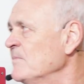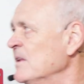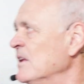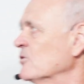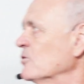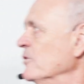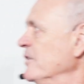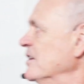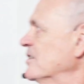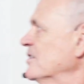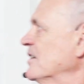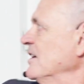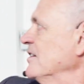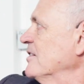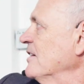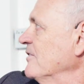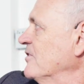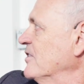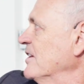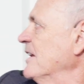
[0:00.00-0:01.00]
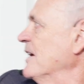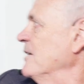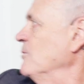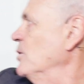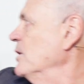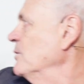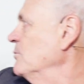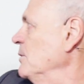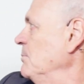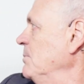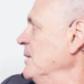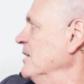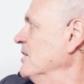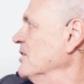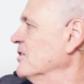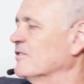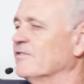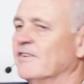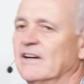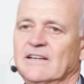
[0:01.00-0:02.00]
So in this case, I've set up 1 repeat
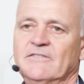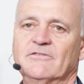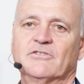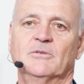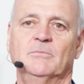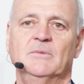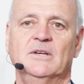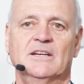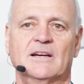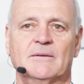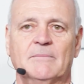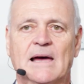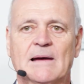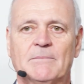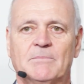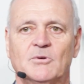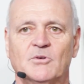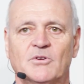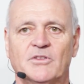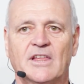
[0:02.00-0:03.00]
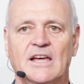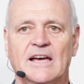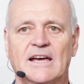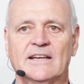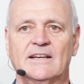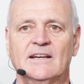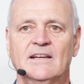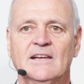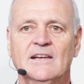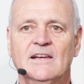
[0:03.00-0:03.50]
is fine for me. I'm happy with that.